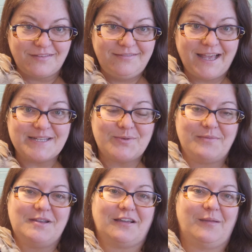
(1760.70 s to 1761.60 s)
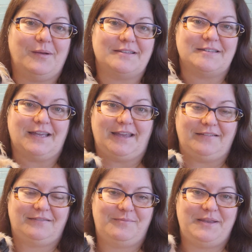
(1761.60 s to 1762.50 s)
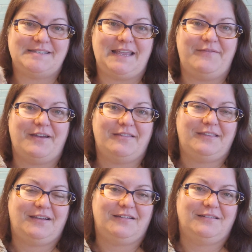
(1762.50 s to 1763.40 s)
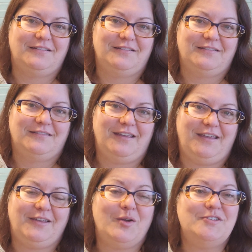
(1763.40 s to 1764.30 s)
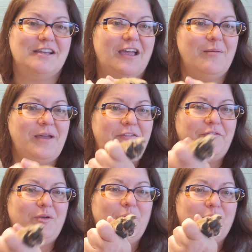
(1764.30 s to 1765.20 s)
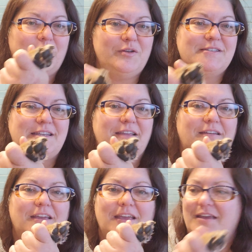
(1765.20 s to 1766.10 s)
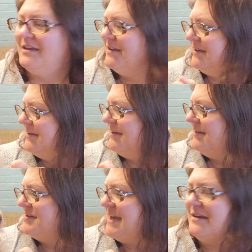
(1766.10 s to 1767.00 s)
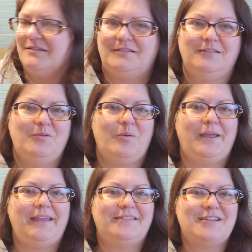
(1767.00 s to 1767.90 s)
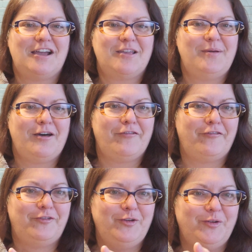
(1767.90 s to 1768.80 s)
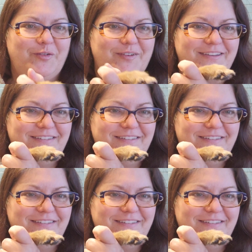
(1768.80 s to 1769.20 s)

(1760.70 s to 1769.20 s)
That's what I'm talking about tonight. Be safe out there. And go check out my food cruising channel where we talk about food.